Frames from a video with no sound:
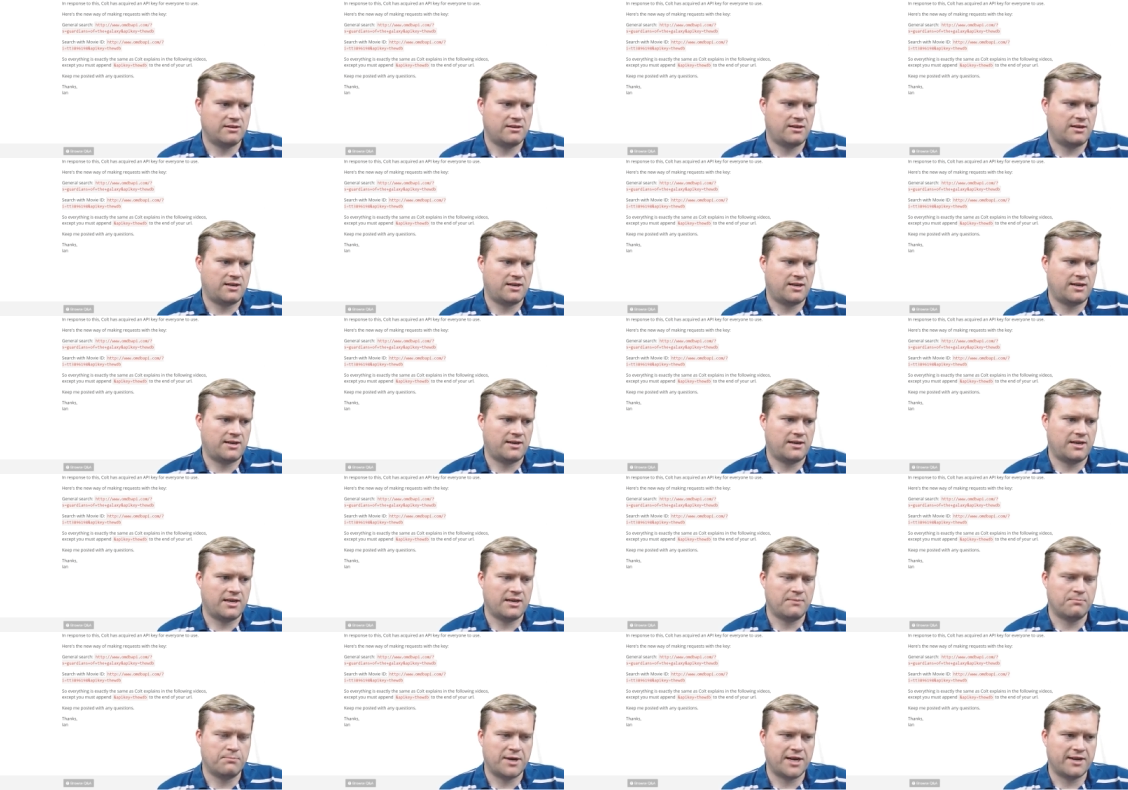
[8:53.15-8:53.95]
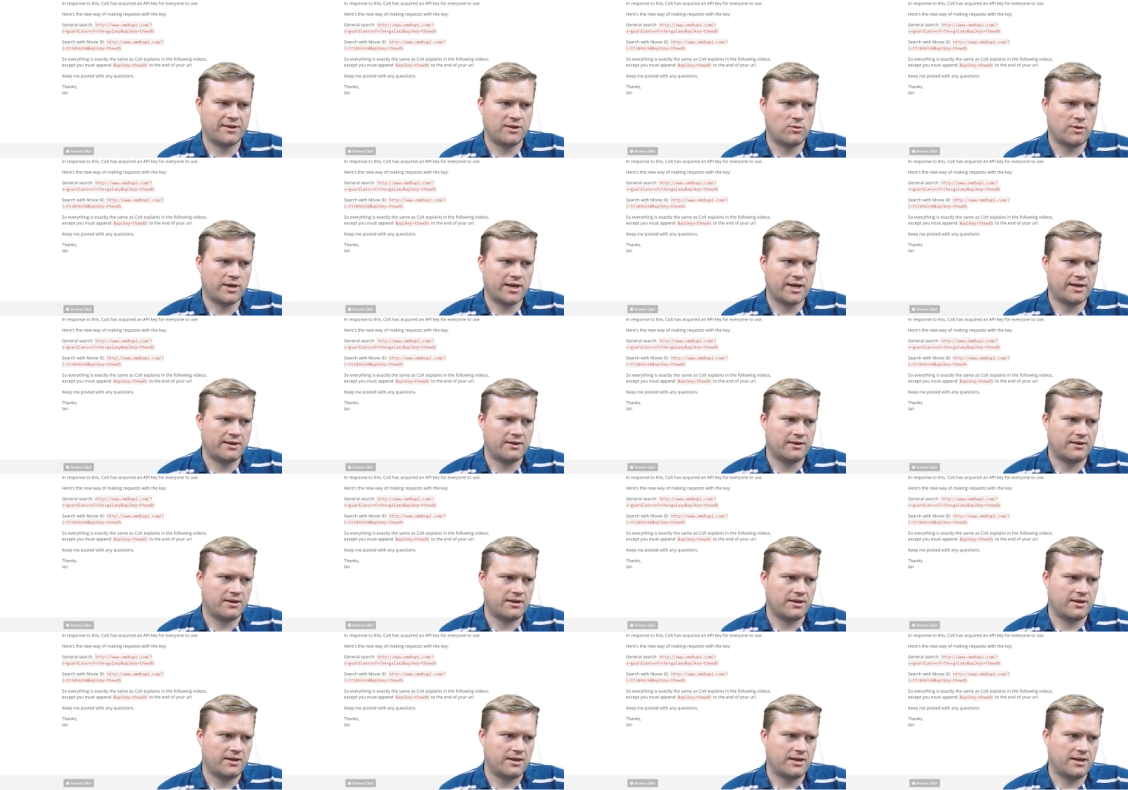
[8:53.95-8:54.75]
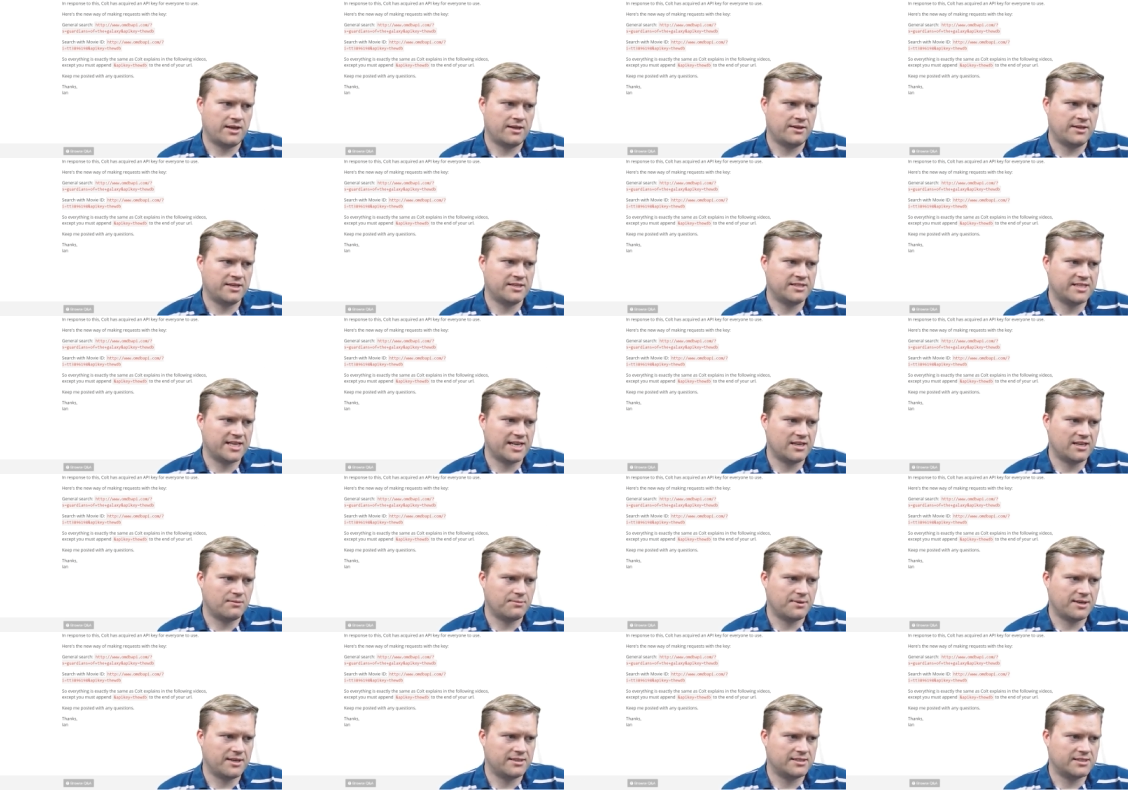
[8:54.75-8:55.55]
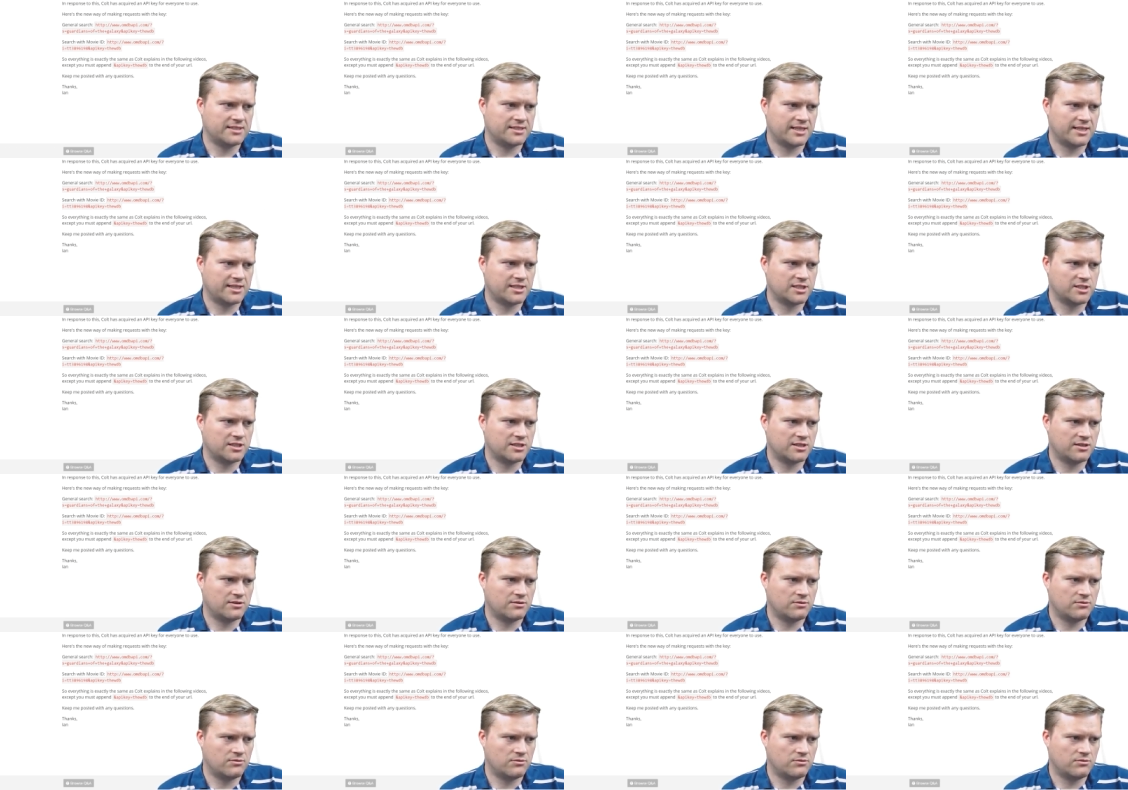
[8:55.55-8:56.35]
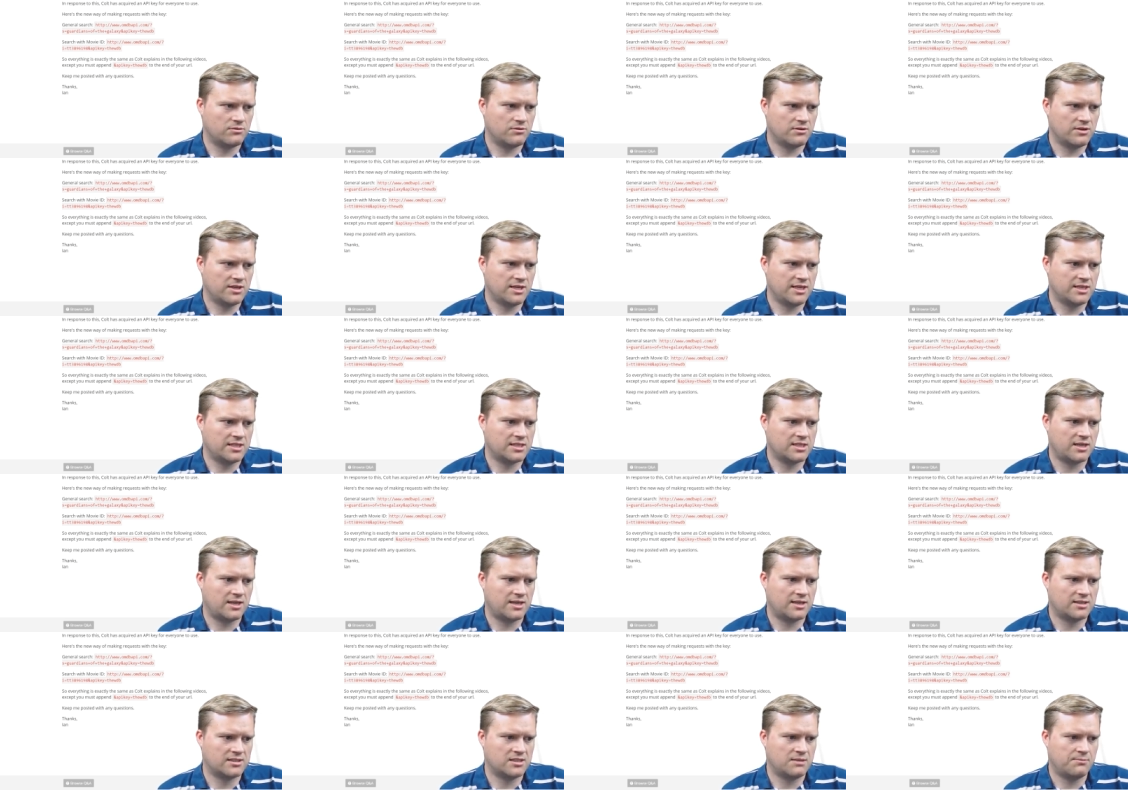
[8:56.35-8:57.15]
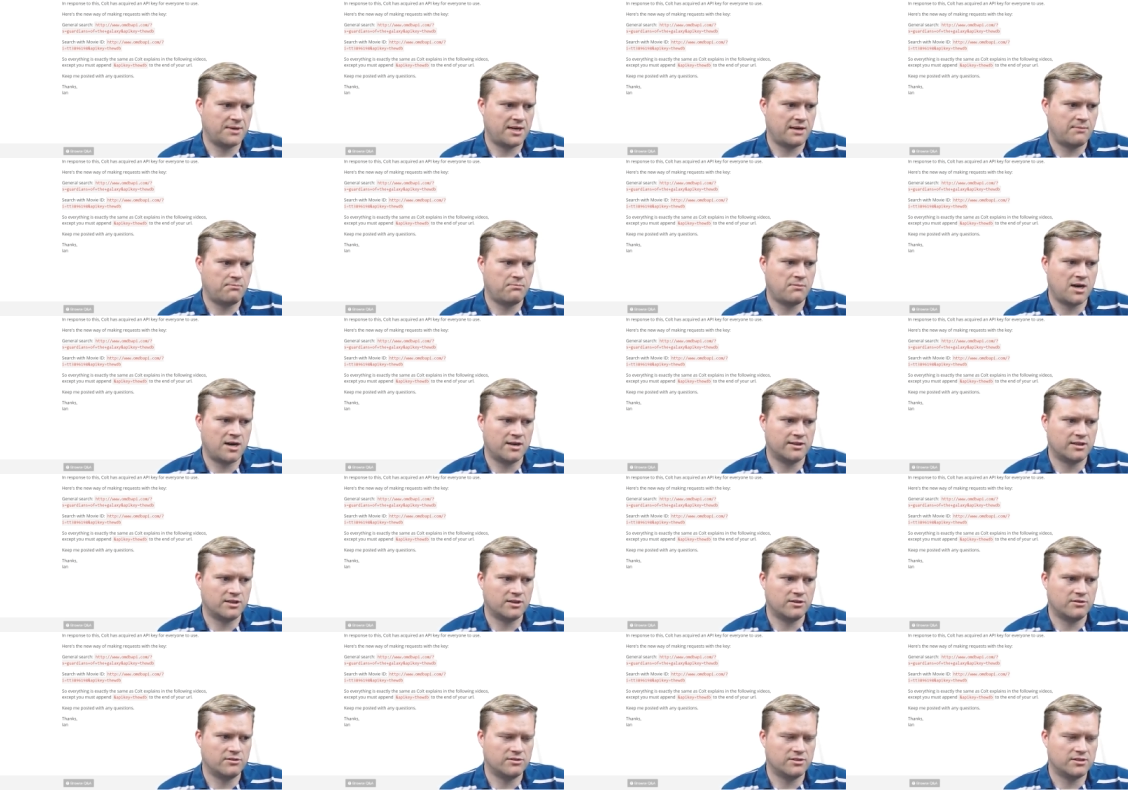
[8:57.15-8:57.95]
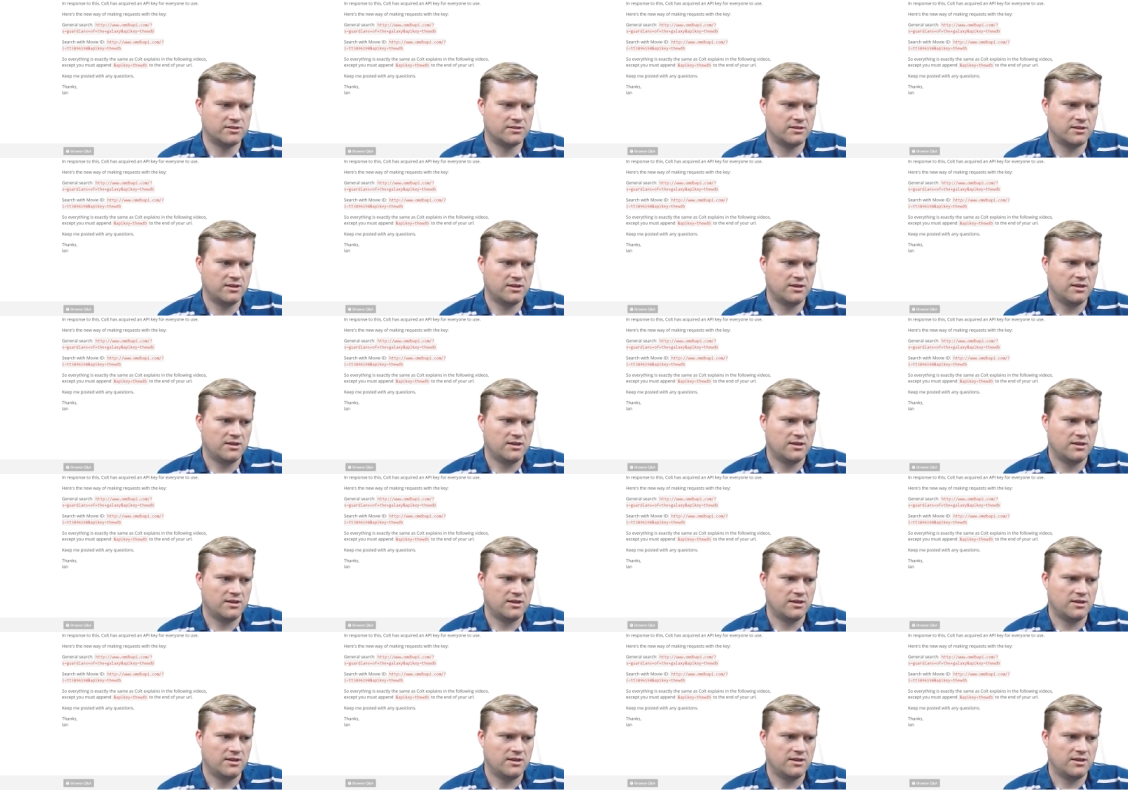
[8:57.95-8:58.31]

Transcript: Uh, and by the way, in the database section, he talks about Mongoose.